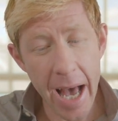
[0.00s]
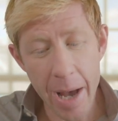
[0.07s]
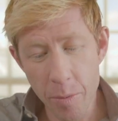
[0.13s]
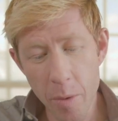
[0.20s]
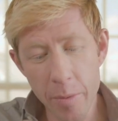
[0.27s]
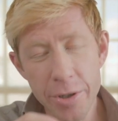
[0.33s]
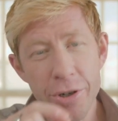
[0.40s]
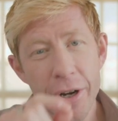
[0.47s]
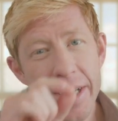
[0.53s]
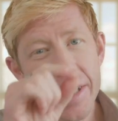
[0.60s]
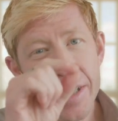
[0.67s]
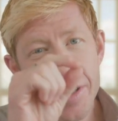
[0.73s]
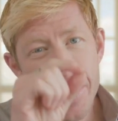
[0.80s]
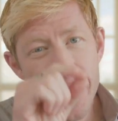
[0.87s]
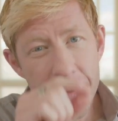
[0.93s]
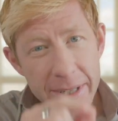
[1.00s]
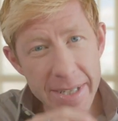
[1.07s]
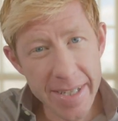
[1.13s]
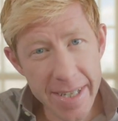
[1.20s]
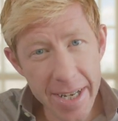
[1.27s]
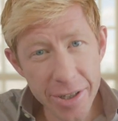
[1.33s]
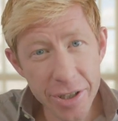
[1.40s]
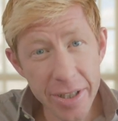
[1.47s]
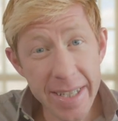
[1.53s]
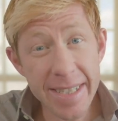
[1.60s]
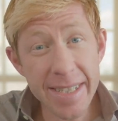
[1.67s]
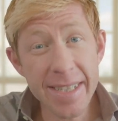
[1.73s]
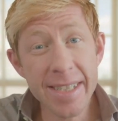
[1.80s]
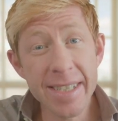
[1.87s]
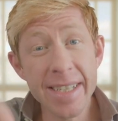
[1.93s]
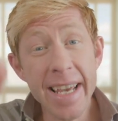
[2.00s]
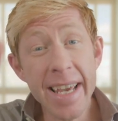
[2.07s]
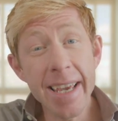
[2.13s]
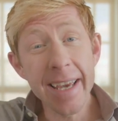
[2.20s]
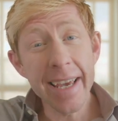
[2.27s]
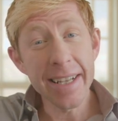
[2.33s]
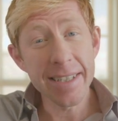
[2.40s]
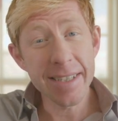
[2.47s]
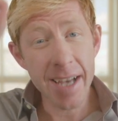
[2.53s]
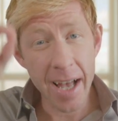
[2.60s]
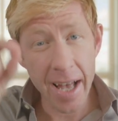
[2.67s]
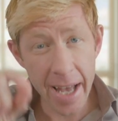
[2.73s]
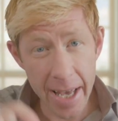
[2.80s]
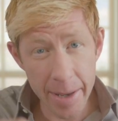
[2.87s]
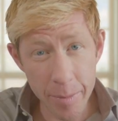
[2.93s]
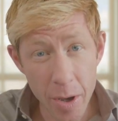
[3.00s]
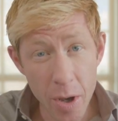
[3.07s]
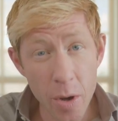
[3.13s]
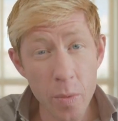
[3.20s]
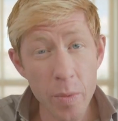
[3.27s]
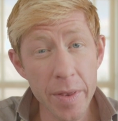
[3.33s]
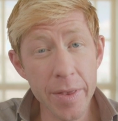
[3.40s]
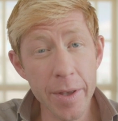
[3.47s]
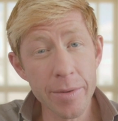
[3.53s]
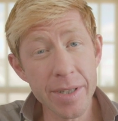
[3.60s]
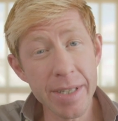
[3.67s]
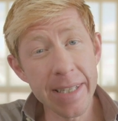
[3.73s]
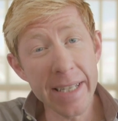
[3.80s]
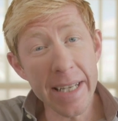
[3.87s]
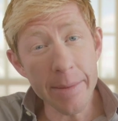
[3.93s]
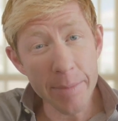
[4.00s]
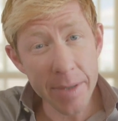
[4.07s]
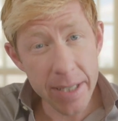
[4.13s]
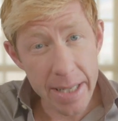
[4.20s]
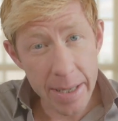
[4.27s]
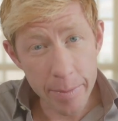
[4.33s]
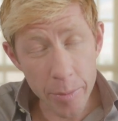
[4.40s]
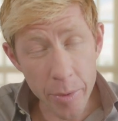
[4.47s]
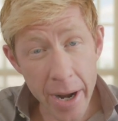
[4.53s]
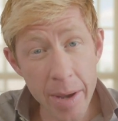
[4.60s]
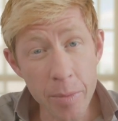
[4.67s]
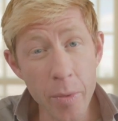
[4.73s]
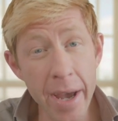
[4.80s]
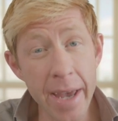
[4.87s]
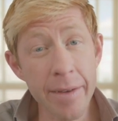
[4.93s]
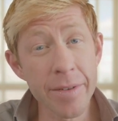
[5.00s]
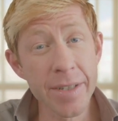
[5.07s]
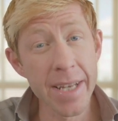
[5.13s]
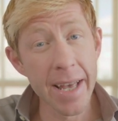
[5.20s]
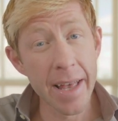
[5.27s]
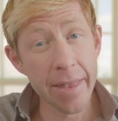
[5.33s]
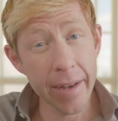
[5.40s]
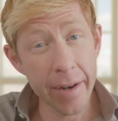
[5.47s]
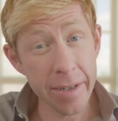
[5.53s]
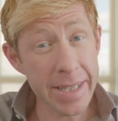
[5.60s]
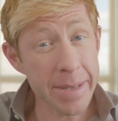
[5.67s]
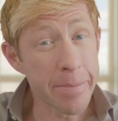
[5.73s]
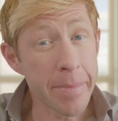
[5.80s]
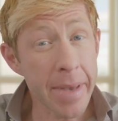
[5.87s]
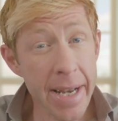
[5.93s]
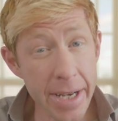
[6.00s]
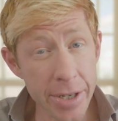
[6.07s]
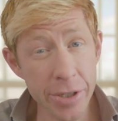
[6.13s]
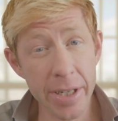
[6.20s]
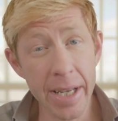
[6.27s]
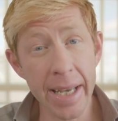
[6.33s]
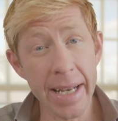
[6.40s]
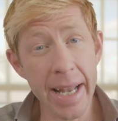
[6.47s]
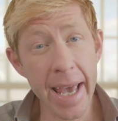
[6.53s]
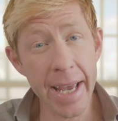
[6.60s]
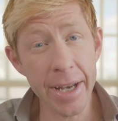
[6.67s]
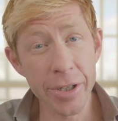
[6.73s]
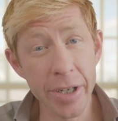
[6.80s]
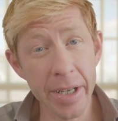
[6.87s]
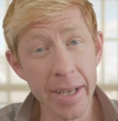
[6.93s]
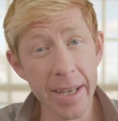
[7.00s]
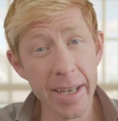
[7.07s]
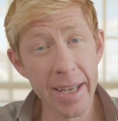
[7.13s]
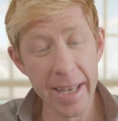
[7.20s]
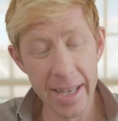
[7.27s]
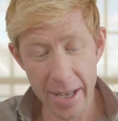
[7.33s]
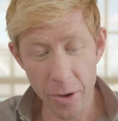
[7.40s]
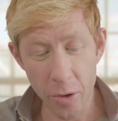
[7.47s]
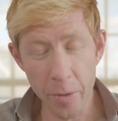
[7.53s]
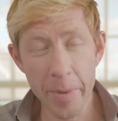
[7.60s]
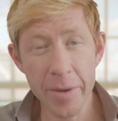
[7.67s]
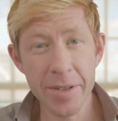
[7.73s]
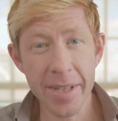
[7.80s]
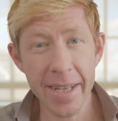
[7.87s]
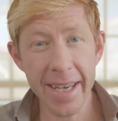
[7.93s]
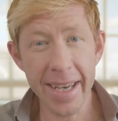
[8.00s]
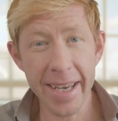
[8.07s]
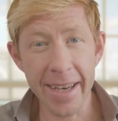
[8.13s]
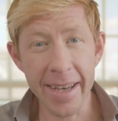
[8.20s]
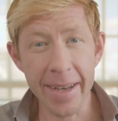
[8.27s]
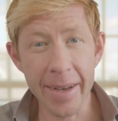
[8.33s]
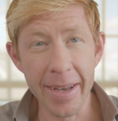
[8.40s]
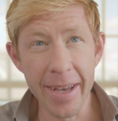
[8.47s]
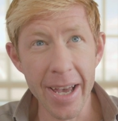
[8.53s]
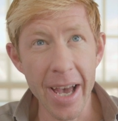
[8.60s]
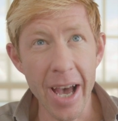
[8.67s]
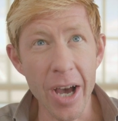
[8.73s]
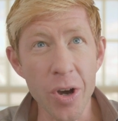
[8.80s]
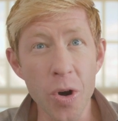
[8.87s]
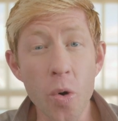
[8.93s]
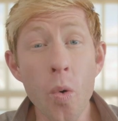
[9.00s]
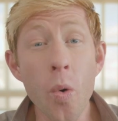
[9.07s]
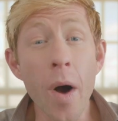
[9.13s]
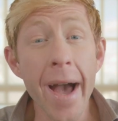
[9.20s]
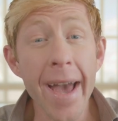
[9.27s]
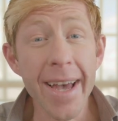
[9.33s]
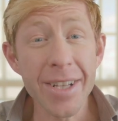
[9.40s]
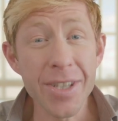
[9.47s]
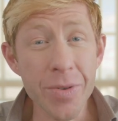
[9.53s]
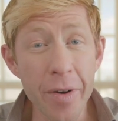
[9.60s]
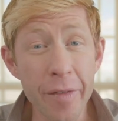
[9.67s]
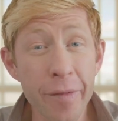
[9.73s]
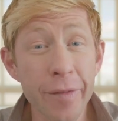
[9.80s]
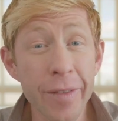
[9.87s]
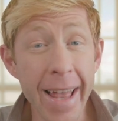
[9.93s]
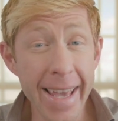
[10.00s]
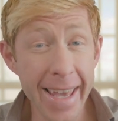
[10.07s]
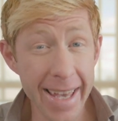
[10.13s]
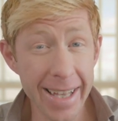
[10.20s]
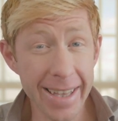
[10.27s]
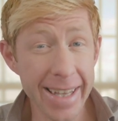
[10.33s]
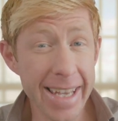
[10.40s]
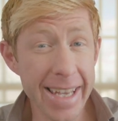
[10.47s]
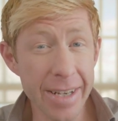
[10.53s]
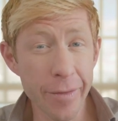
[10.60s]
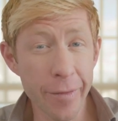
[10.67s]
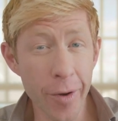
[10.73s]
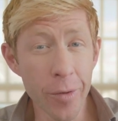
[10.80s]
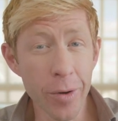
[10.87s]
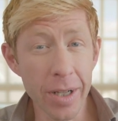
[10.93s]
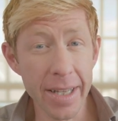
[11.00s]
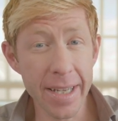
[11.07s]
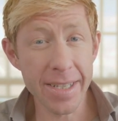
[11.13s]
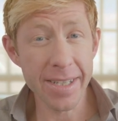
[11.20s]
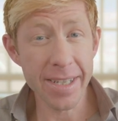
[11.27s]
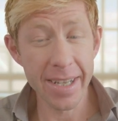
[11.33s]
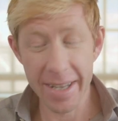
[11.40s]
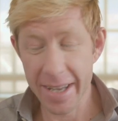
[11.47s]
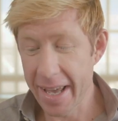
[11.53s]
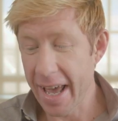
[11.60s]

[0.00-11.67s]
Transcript: And what we're trying to do is essentially sing in time with those deep sleep brain waves that are diminished in aging, almost like a choir to a flagging lead vocalist.